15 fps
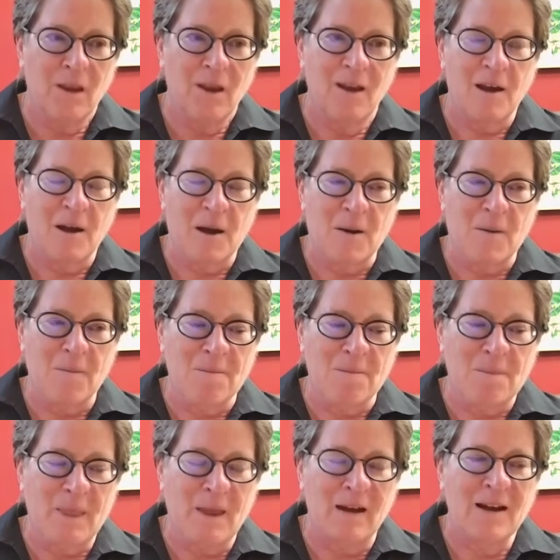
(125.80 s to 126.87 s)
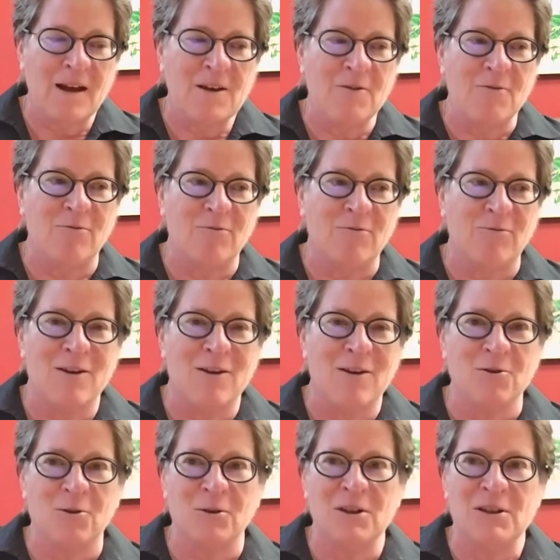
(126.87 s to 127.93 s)
a kind of
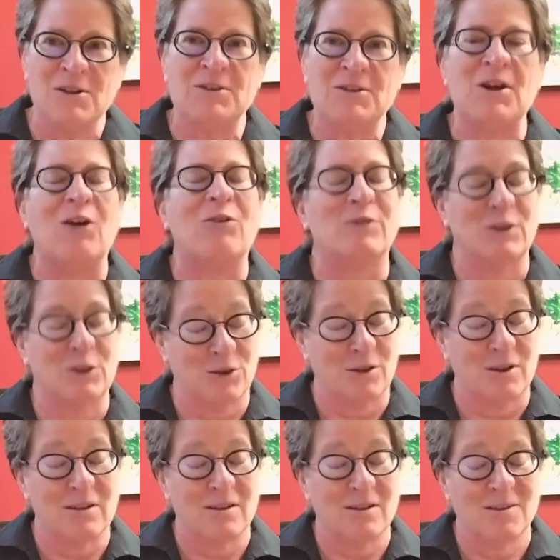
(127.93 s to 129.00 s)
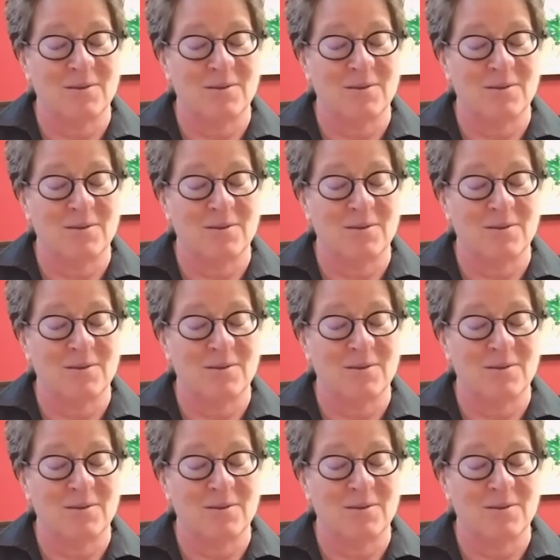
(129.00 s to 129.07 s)
radical self-interest.